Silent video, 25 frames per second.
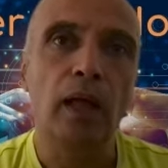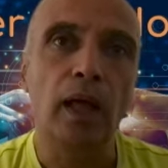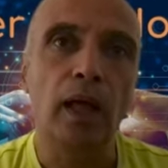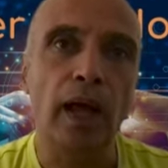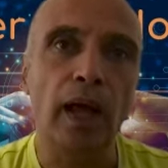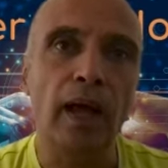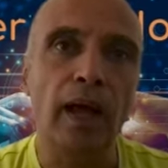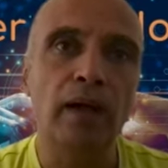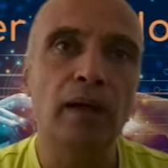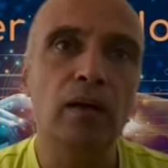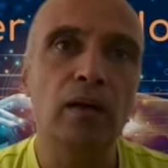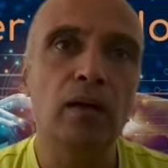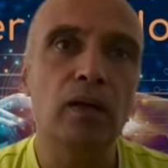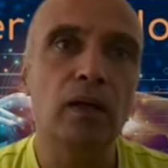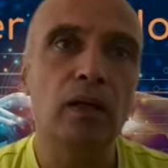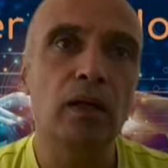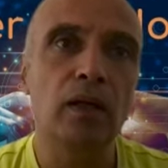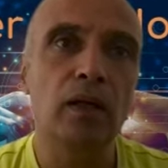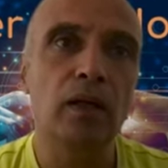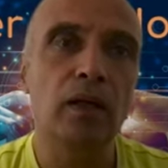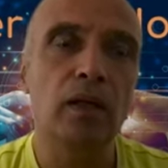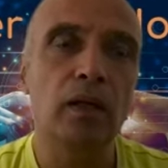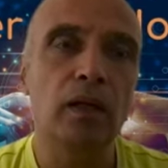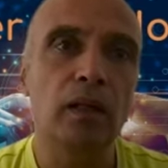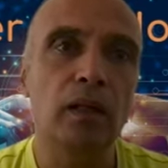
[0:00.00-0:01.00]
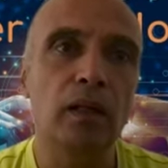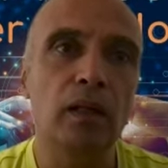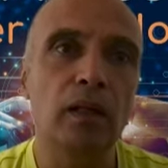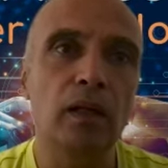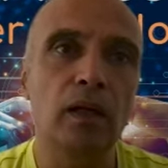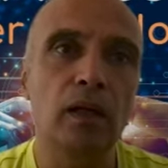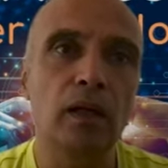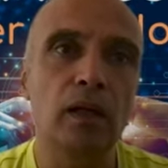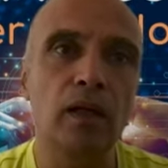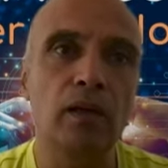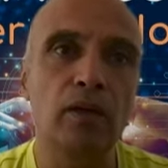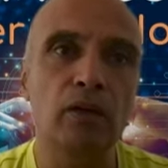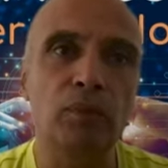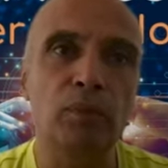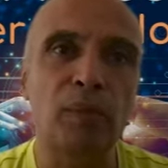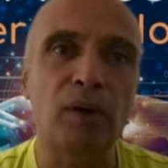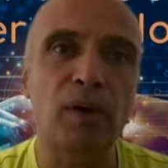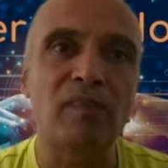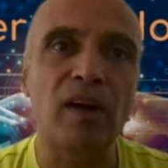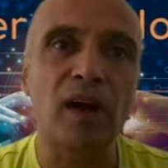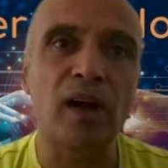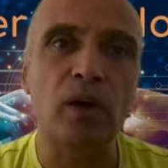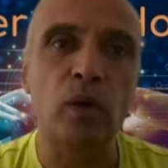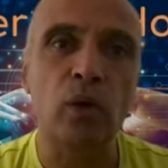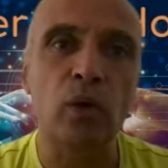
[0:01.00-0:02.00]
And it is
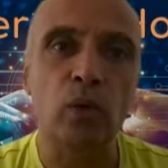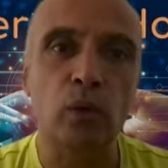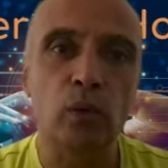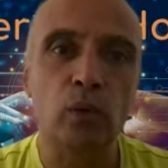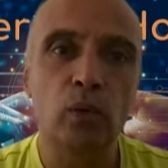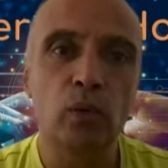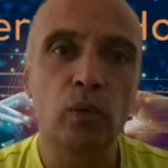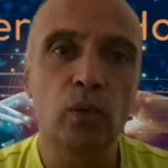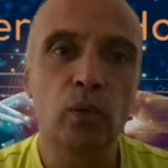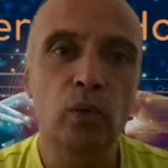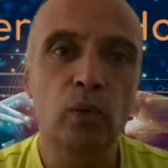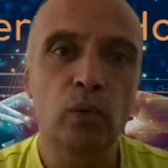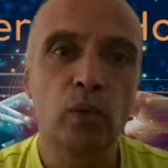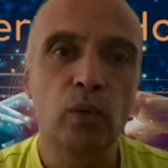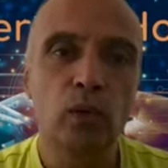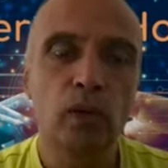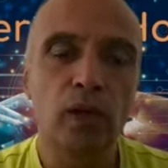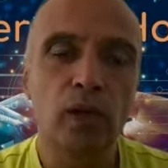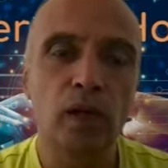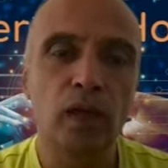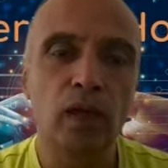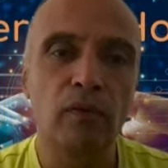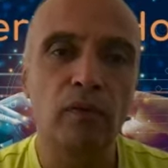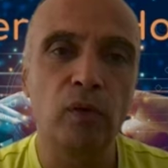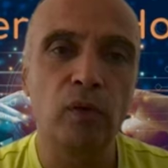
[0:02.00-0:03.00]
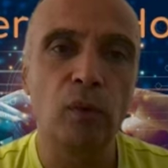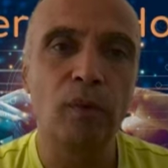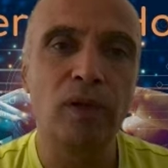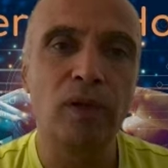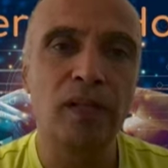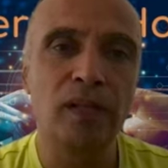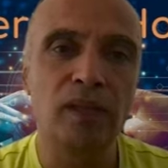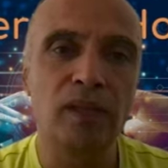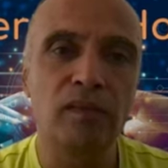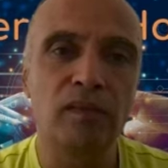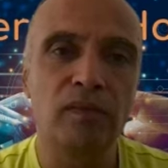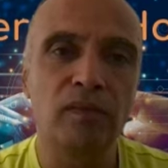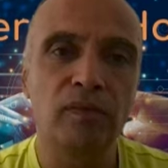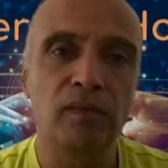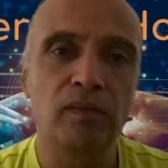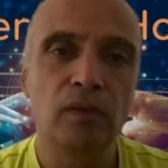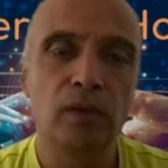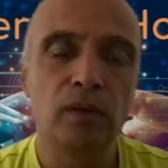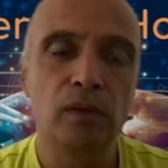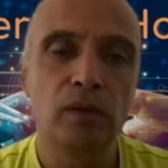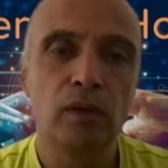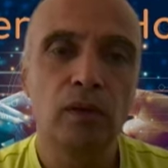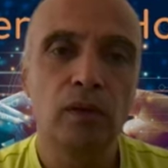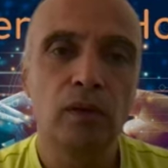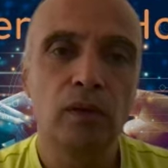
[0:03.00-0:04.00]
bravado if you believe
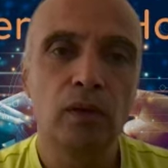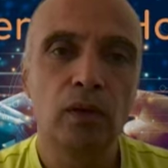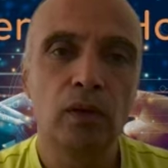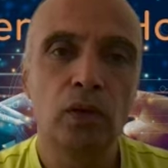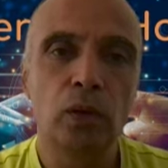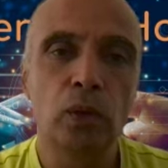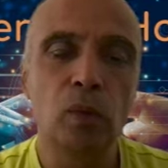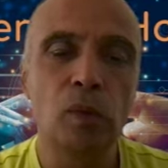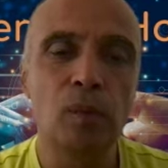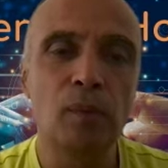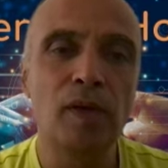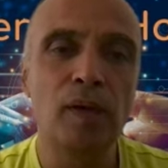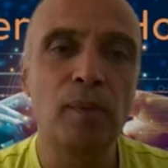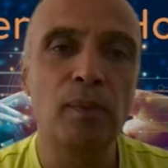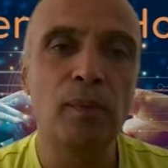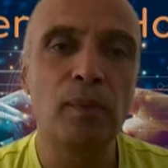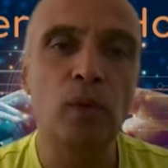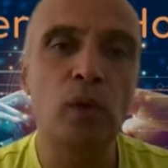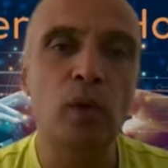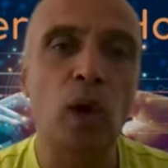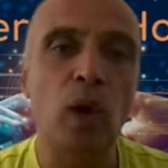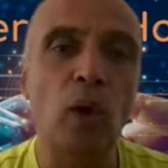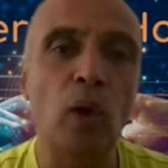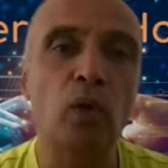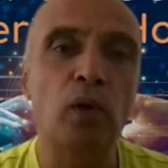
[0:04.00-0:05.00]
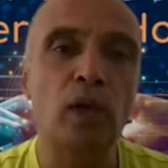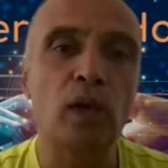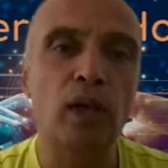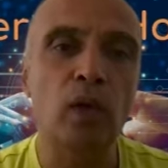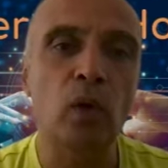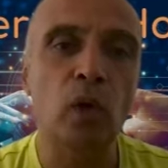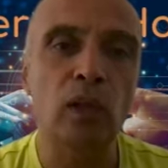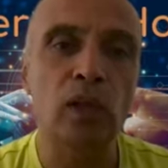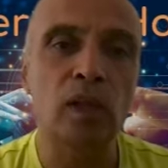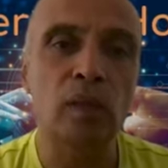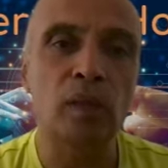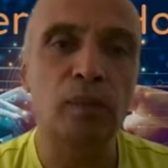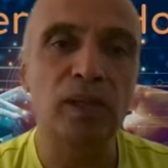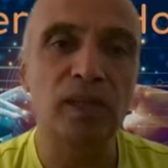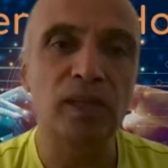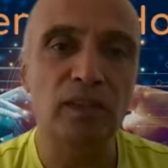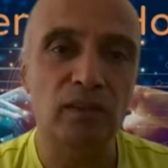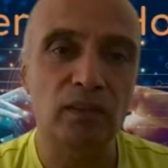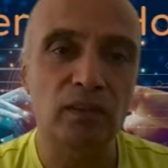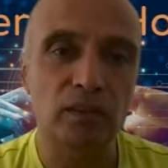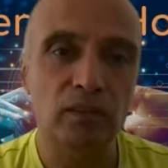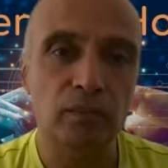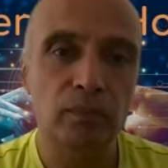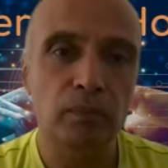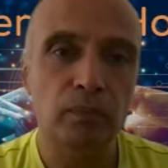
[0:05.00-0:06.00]
you will be able to outrun all the
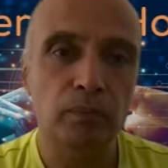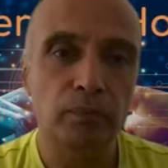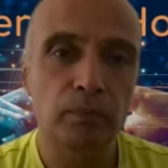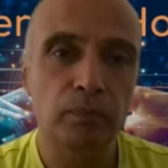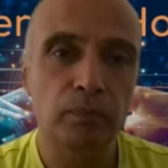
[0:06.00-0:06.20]
bees.